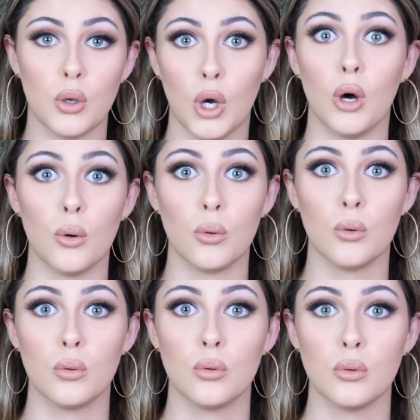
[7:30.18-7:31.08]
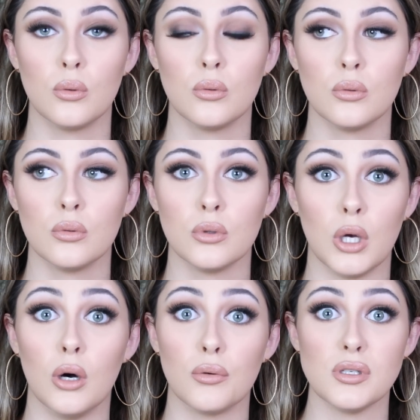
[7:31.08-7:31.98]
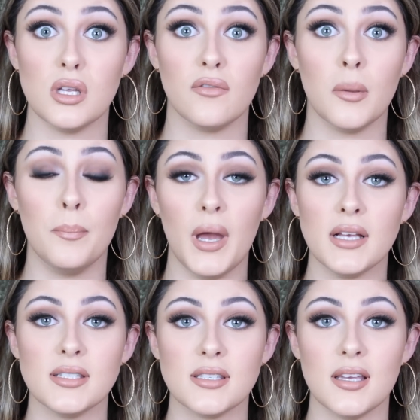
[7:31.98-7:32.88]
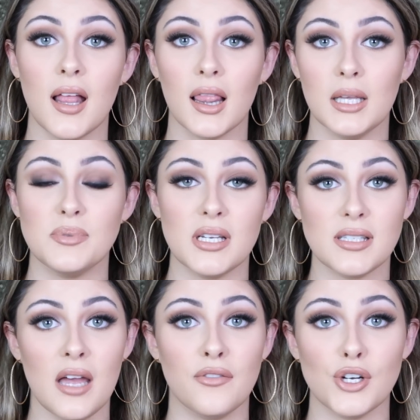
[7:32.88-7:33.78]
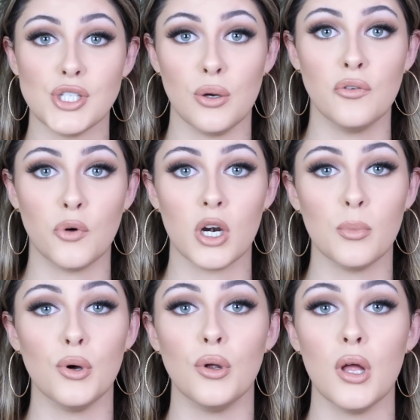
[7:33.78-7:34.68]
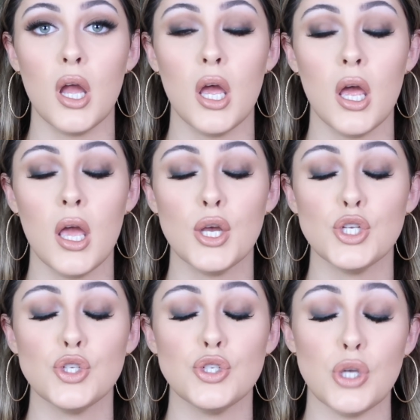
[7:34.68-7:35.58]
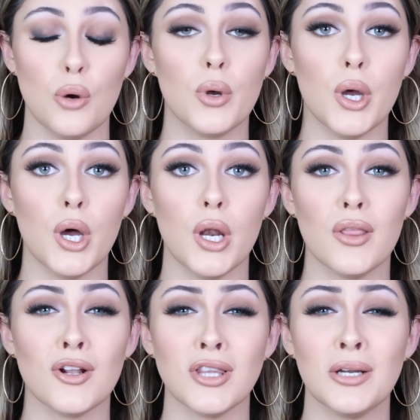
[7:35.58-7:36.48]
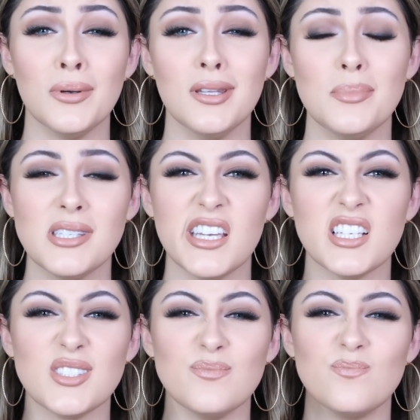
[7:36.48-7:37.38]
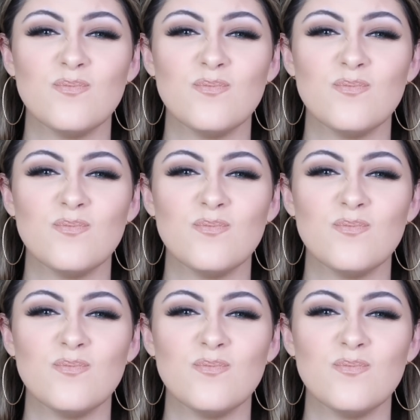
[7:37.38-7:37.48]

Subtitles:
go, because they have the best lipsticks ever. So affordable, so good. They're liquid lipsticks.